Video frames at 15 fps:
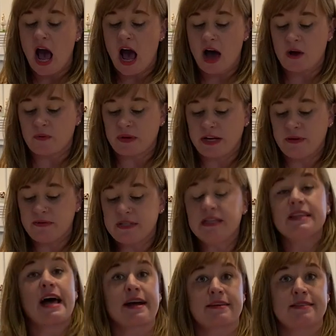uh, when he was
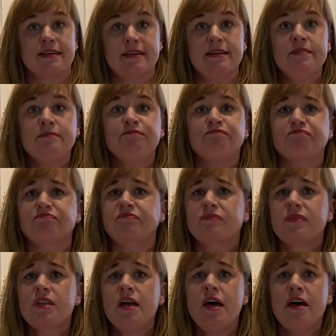elected,
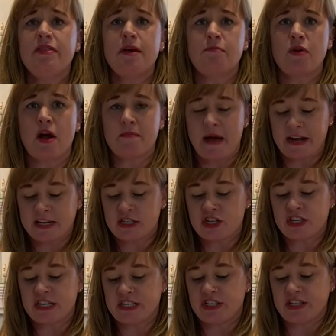uh, they brought back a
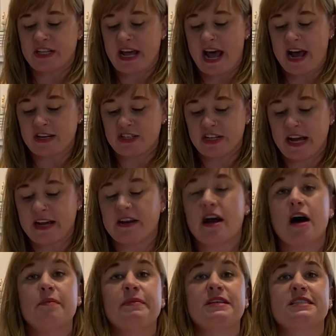tradition that actually had
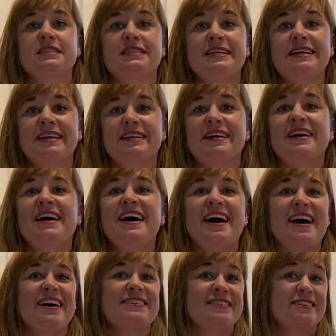not been seen
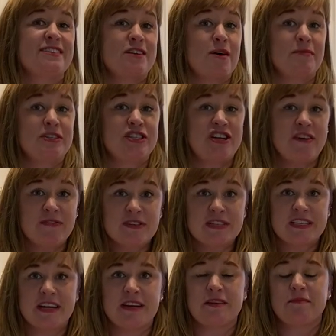uh, since Thomas
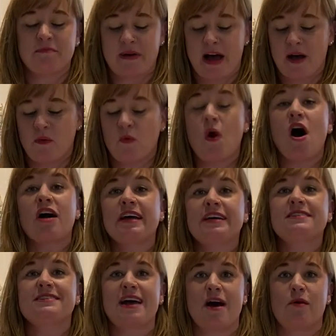Jefferson by
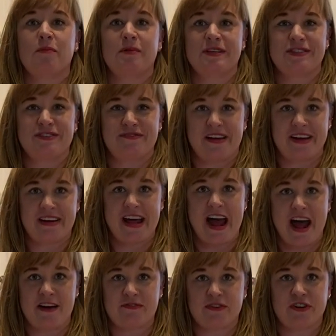walking down Pennsylvania
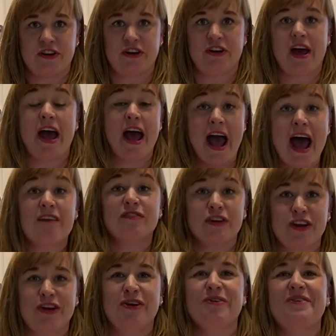
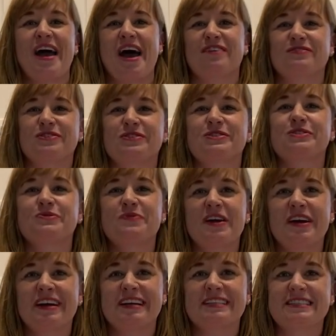Avenue after the
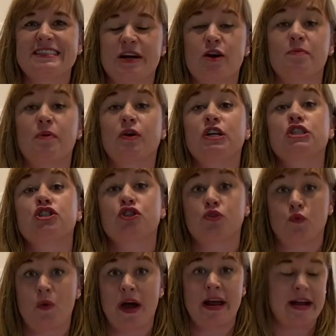swearing-in ceremony to the
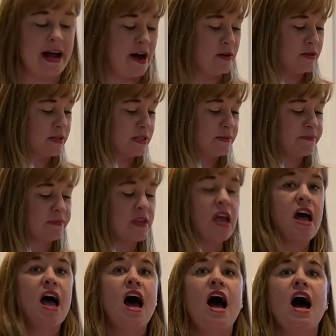White House.
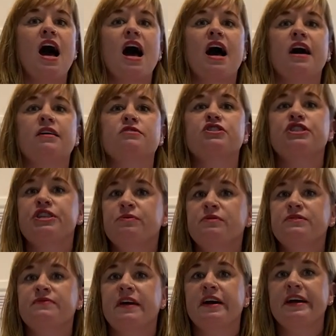Uh, she
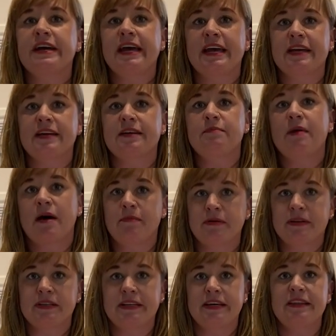was very candid
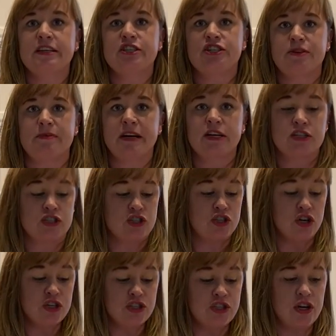publicly that Jimmy
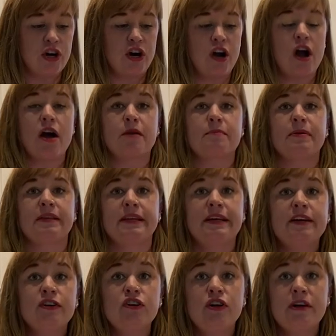consulted her on
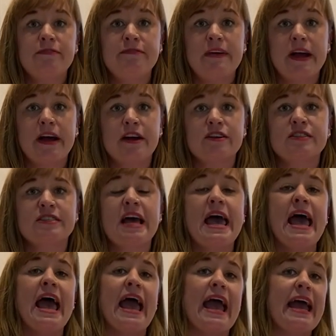political affairs
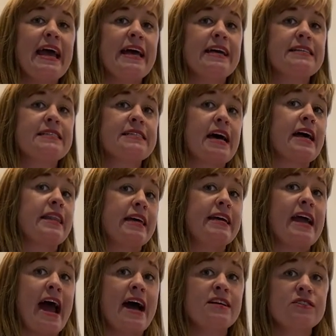and uh, that
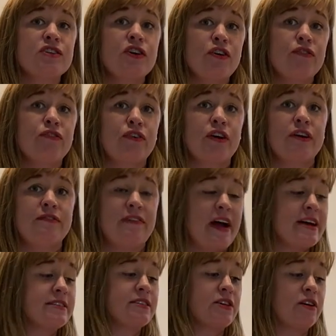he asked her for
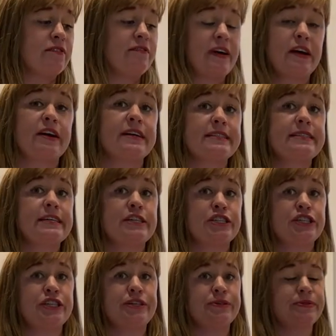advice on various
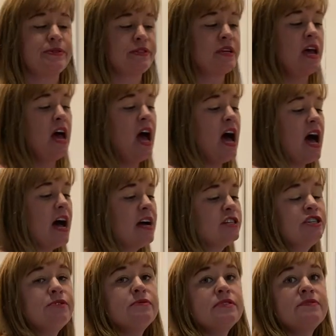issues. Uh,
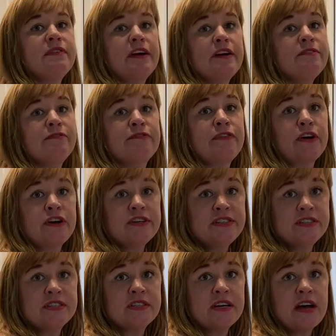she was the very
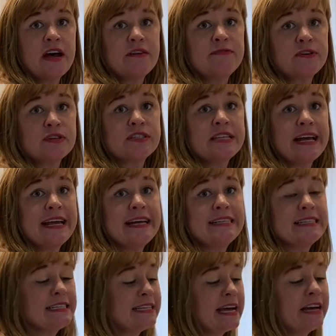first uh, First Lady
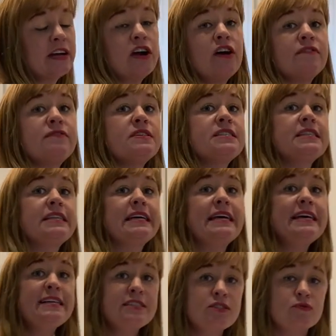to take an office in the
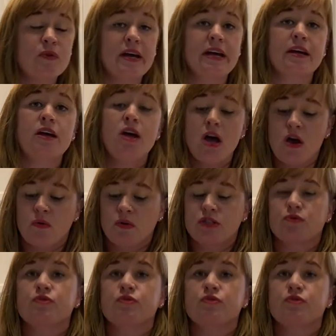East Wing, which